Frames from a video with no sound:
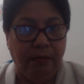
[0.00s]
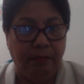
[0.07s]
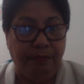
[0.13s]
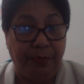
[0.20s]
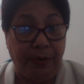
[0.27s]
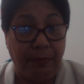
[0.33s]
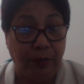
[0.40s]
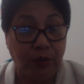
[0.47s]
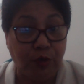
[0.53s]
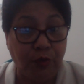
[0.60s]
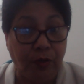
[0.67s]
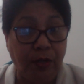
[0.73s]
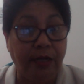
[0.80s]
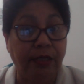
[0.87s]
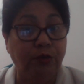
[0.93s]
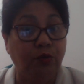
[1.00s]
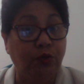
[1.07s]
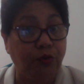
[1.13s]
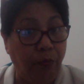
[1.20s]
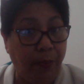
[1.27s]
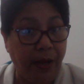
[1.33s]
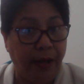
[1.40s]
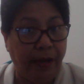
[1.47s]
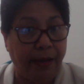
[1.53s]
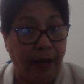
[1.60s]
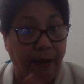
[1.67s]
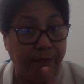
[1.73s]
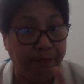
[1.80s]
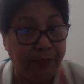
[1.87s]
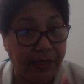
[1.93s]
from Australia to Dubai.
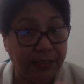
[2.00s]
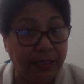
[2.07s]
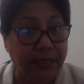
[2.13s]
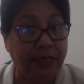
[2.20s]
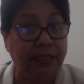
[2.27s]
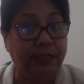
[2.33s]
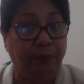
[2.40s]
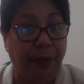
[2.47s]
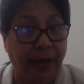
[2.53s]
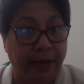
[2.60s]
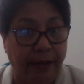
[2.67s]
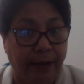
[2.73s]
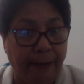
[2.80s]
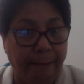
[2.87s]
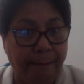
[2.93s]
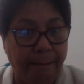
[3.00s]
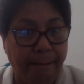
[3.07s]
I'm meeting his buyer.